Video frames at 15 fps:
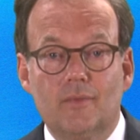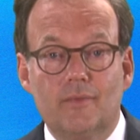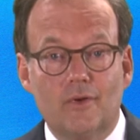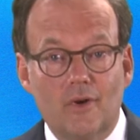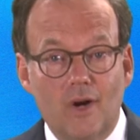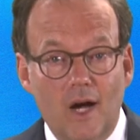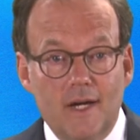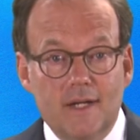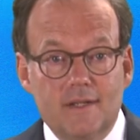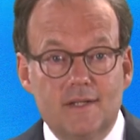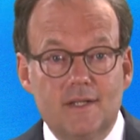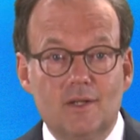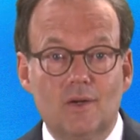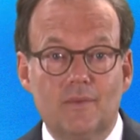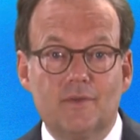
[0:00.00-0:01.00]
A
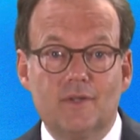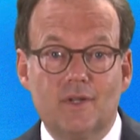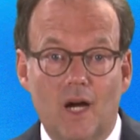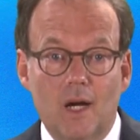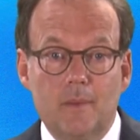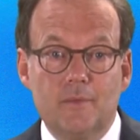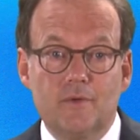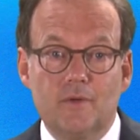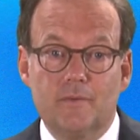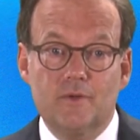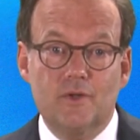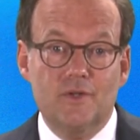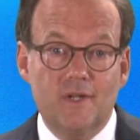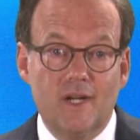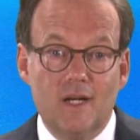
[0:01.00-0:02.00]
variety of types of
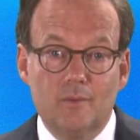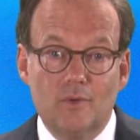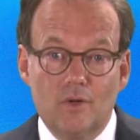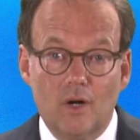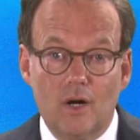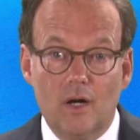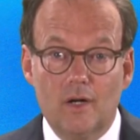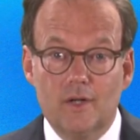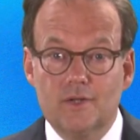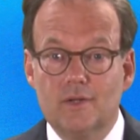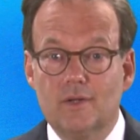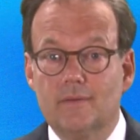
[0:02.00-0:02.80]
sustainable cars,